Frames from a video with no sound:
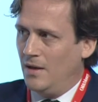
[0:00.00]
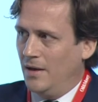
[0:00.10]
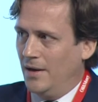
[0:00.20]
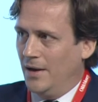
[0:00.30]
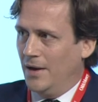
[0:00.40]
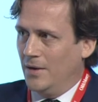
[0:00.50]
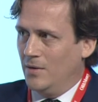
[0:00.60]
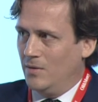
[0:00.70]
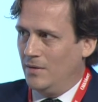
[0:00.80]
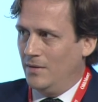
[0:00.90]

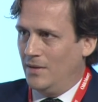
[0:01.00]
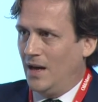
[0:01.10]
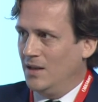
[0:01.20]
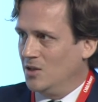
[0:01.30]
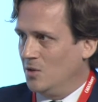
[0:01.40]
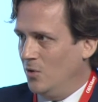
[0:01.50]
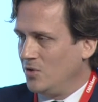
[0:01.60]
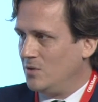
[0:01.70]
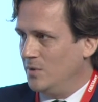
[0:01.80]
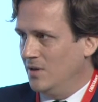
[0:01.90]
That is
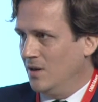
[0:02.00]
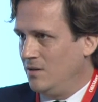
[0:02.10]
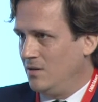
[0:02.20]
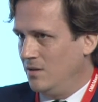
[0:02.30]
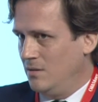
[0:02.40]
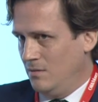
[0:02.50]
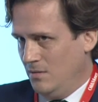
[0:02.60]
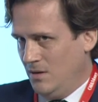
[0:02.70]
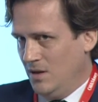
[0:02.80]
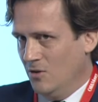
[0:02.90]
supposed to be done
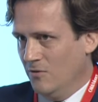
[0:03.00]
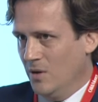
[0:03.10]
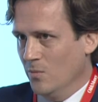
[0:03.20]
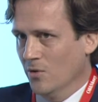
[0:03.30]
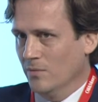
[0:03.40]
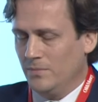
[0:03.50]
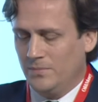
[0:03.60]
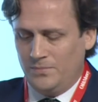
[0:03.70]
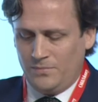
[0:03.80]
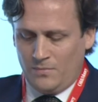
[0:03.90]
in November.
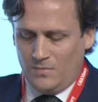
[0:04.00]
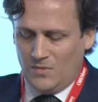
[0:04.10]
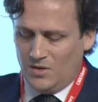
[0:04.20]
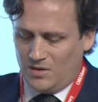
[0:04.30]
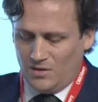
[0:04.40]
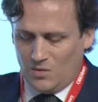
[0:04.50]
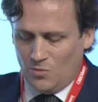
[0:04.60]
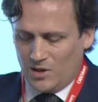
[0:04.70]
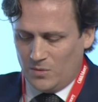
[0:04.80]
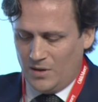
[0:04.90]
There's still some
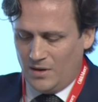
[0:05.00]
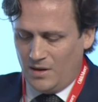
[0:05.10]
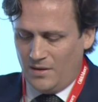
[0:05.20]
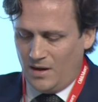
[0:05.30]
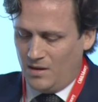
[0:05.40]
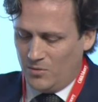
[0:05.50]
work to be done on that.